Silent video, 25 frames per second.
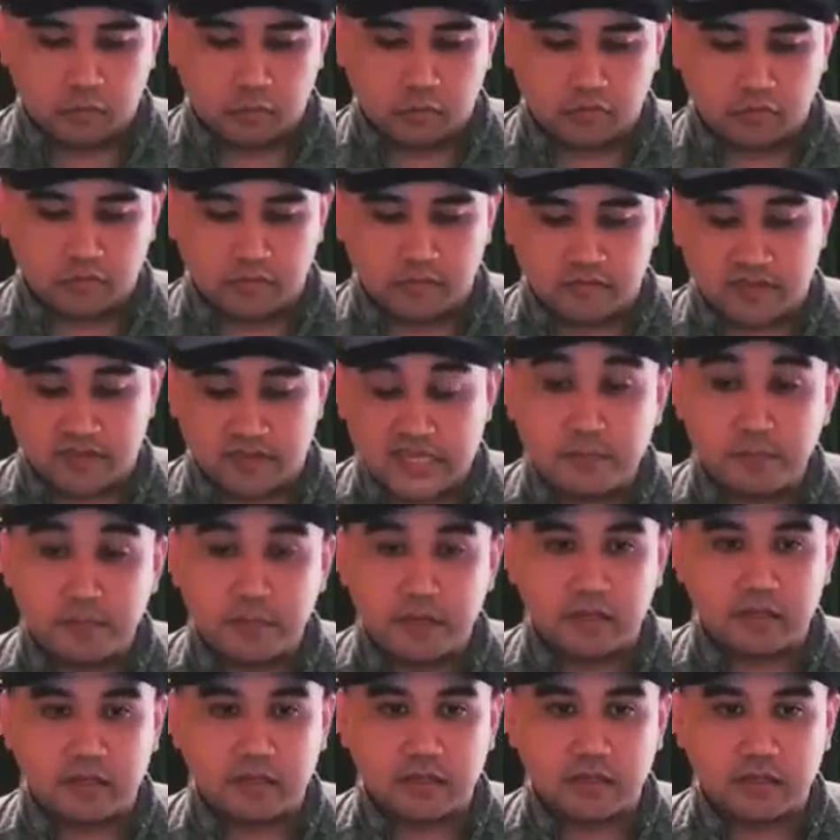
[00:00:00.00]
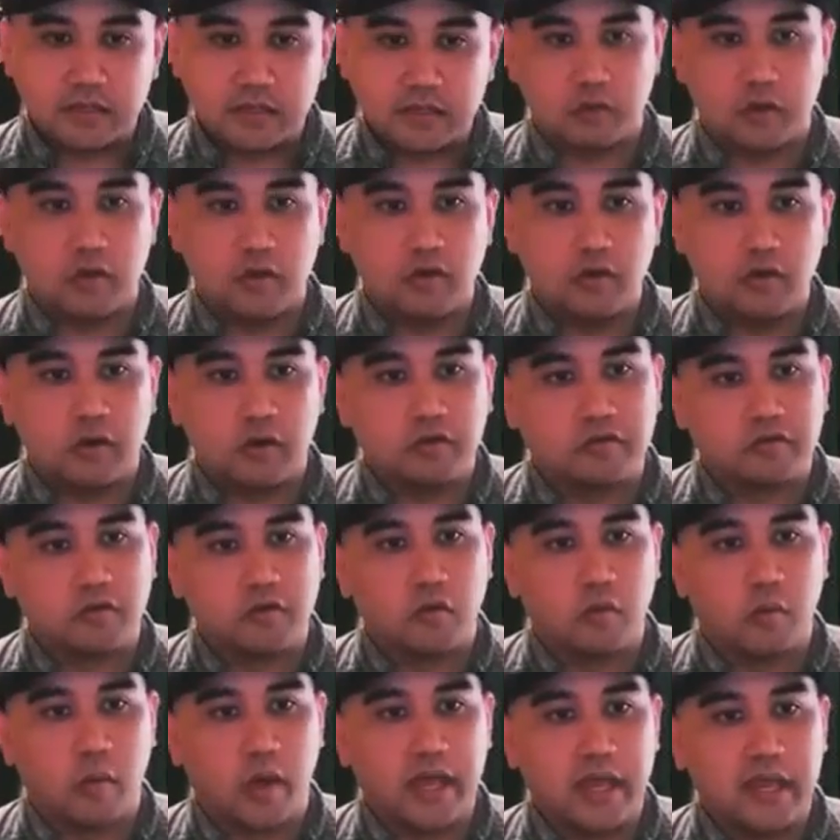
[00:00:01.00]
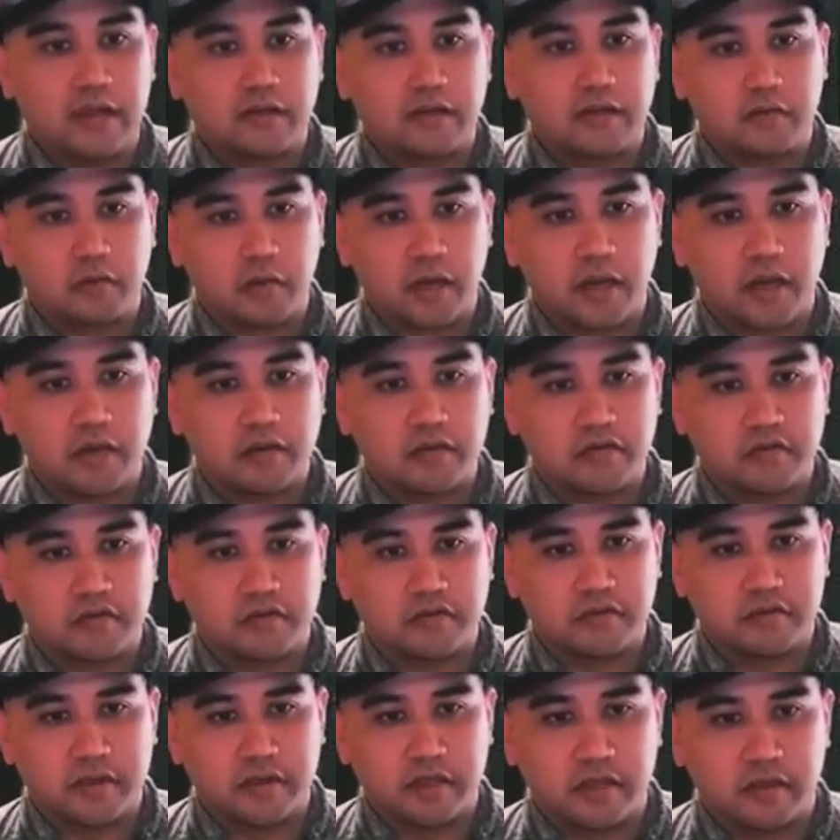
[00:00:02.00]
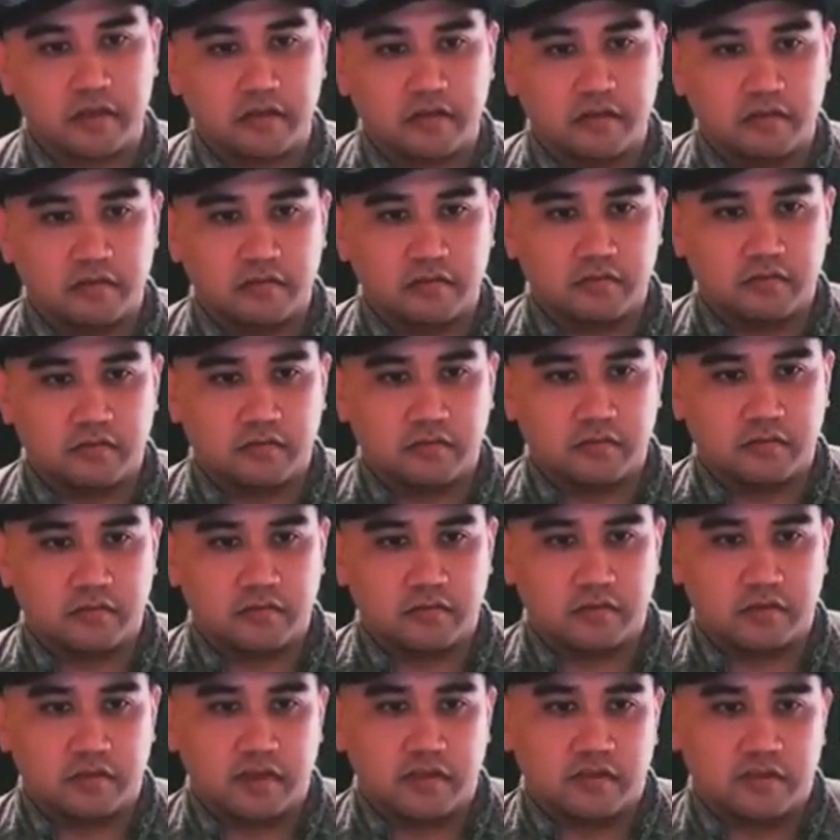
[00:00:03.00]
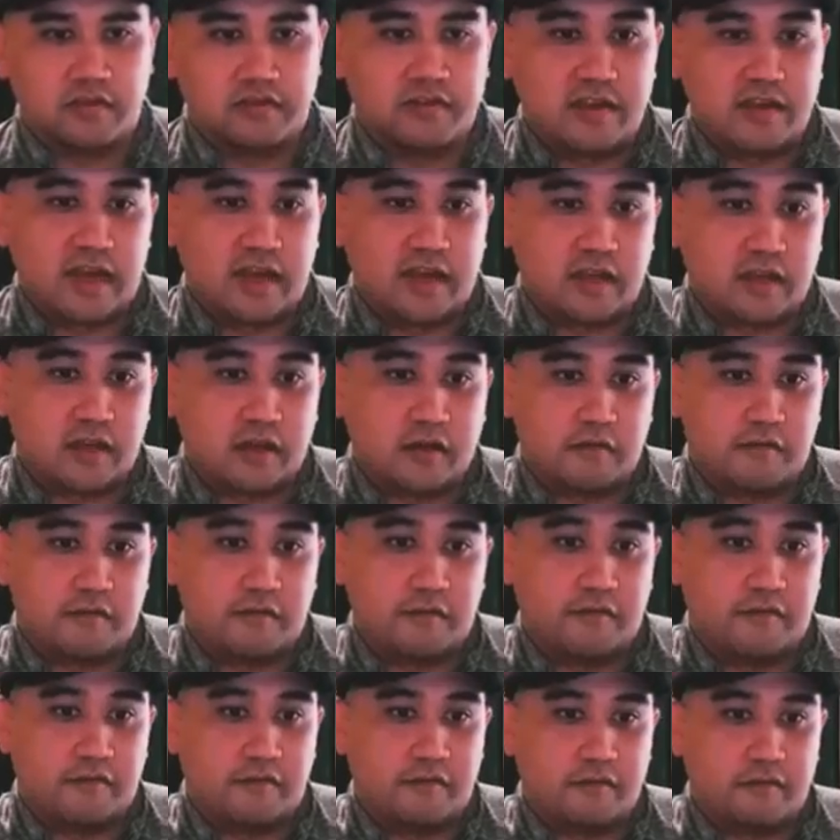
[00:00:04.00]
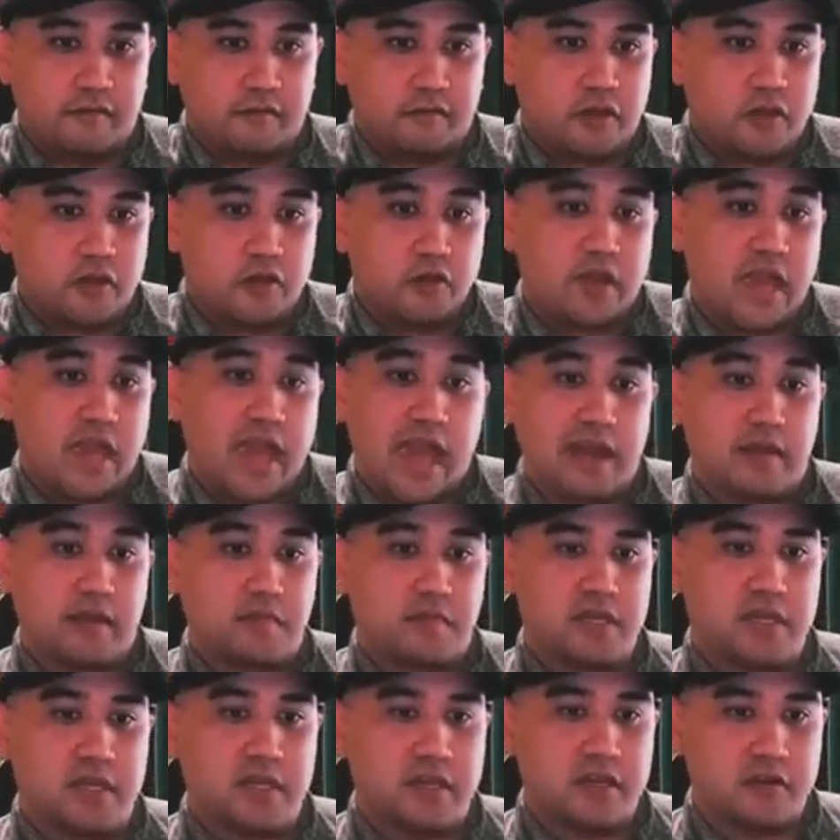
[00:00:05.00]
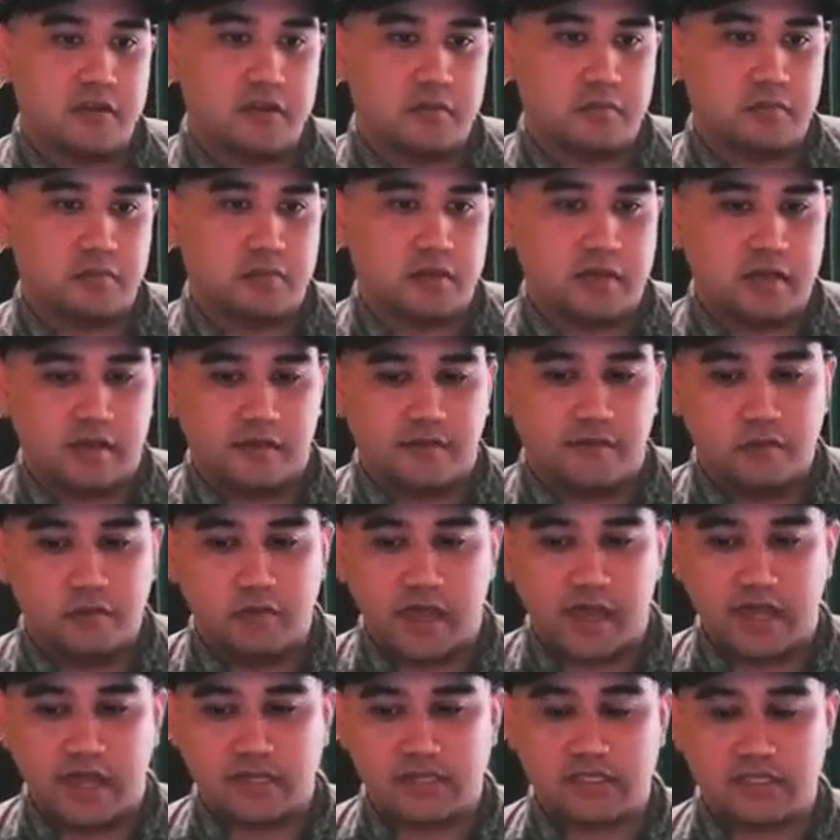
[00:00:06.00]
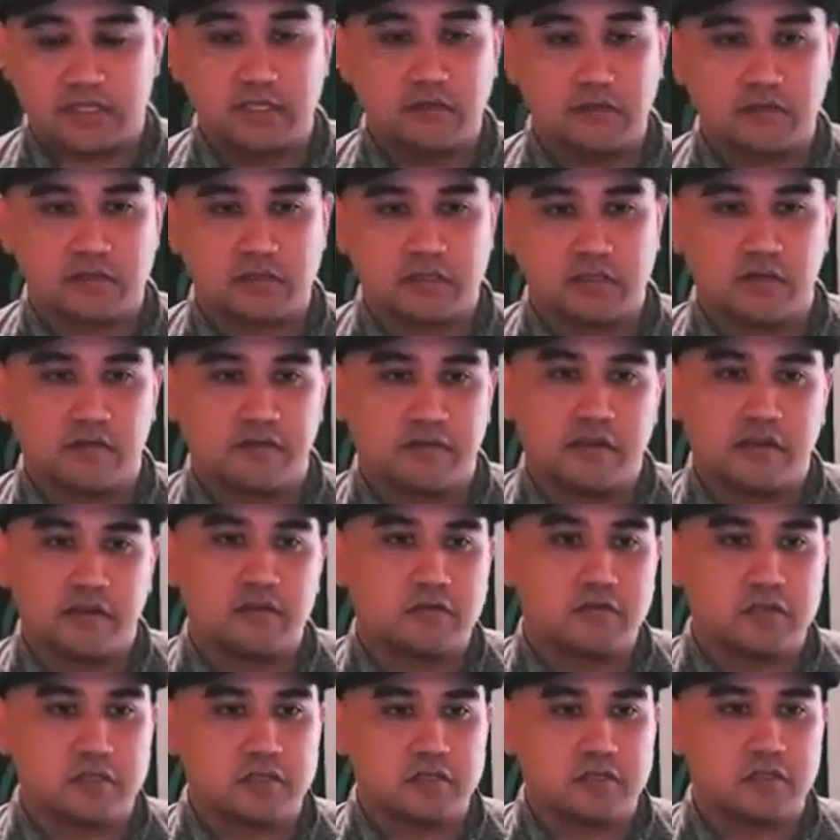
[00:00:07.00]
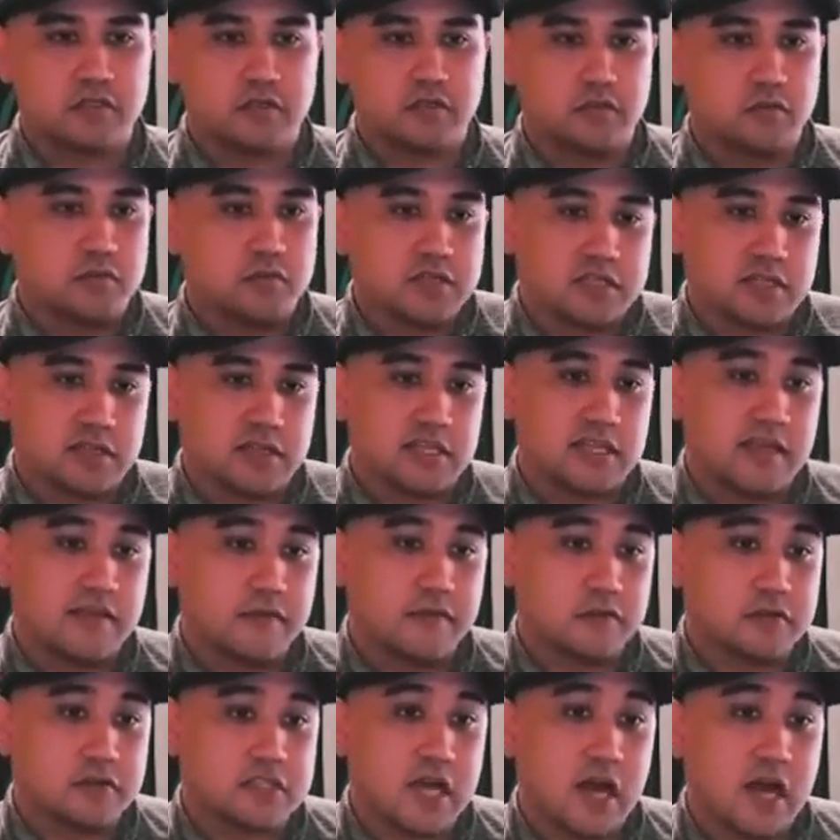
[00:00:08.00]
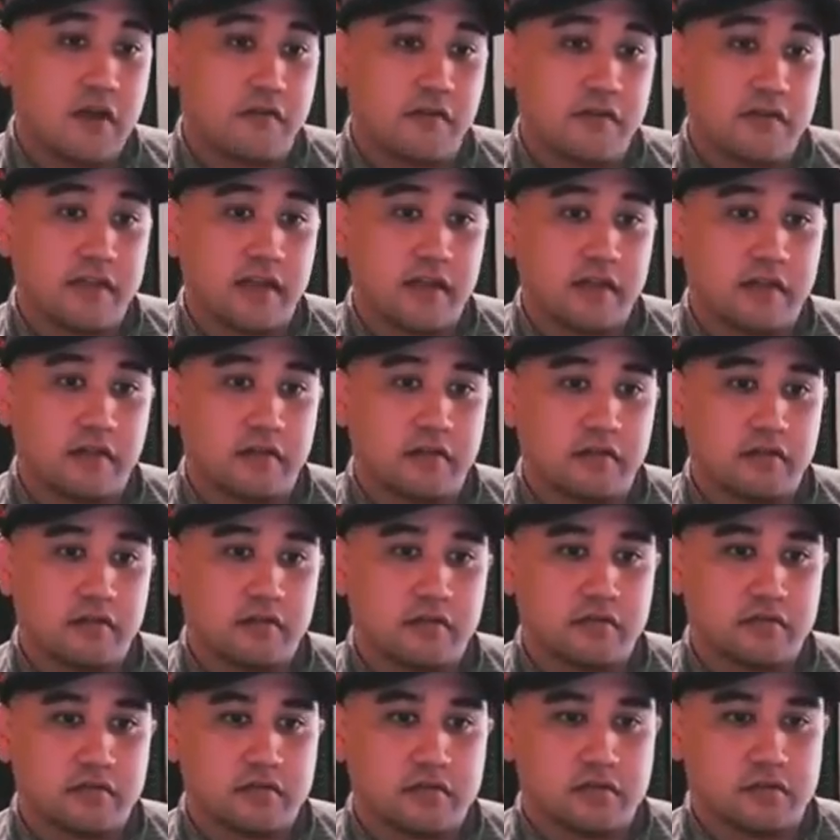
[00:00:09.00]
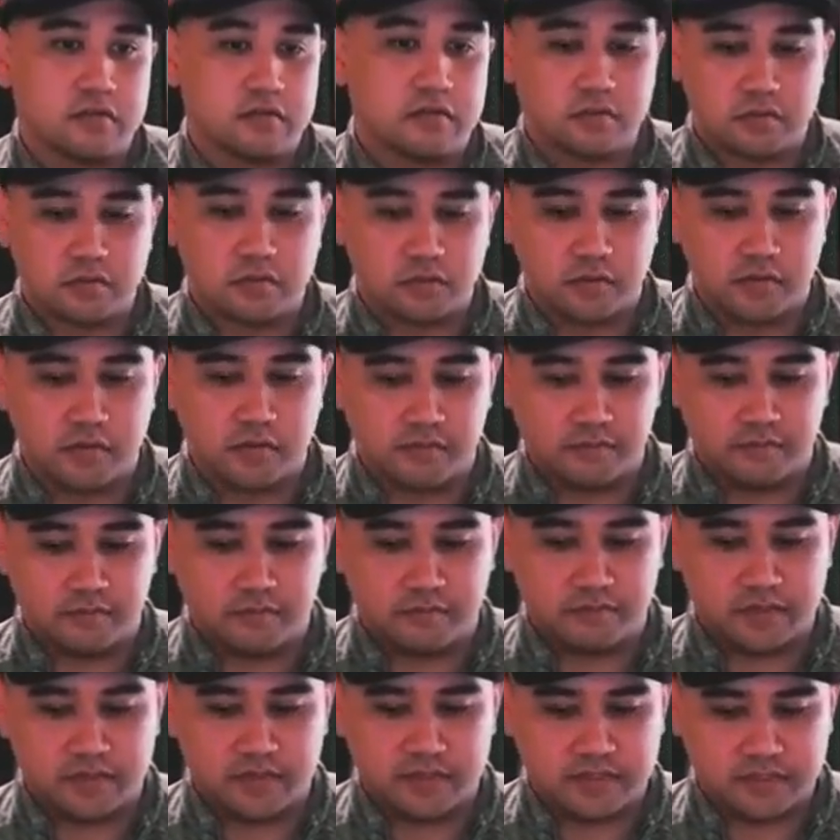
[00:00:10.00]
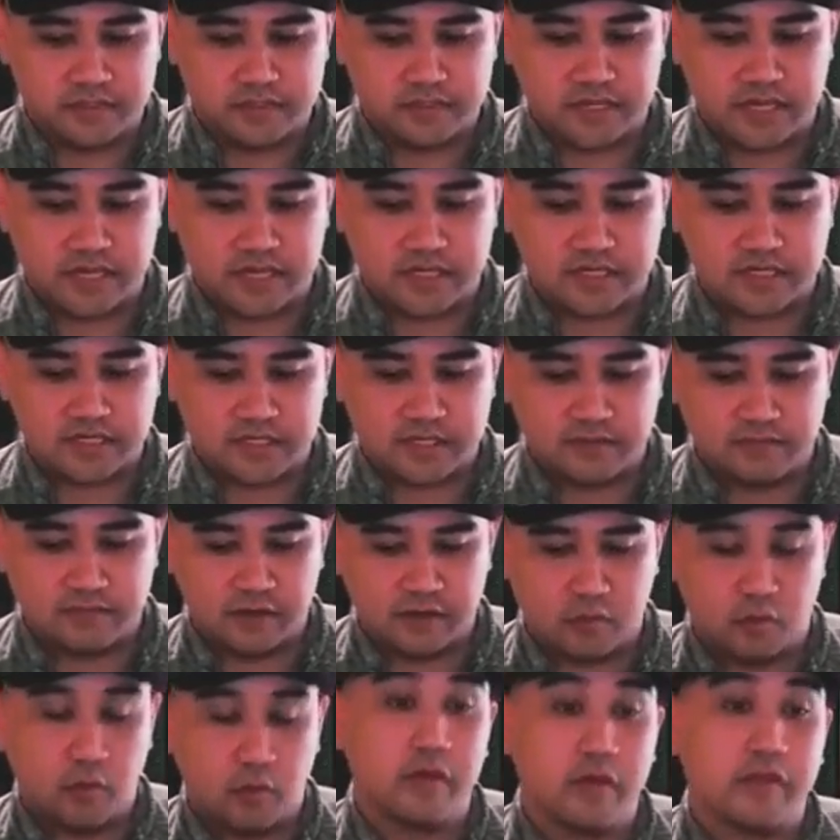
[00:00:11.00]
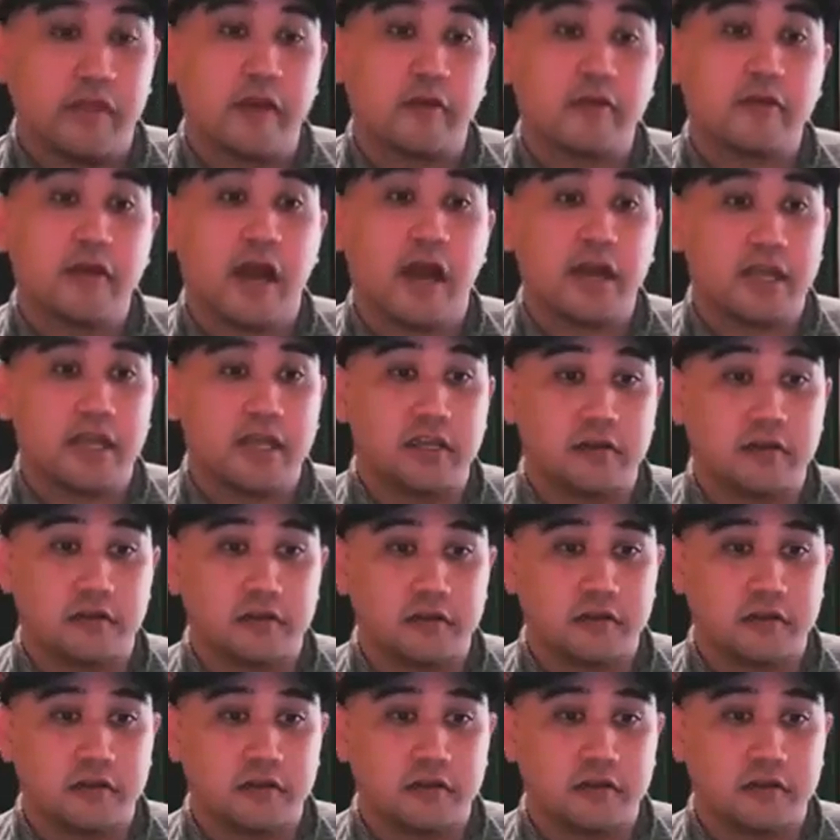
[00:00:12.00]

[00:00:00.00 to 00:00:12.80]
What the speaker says: sort of keeping tarot also light, right? It's just like, it's not like you can't be here, but like if you can't see yourself, then you just leave yourself. And then we're sort of this idea of like, well, they're not here,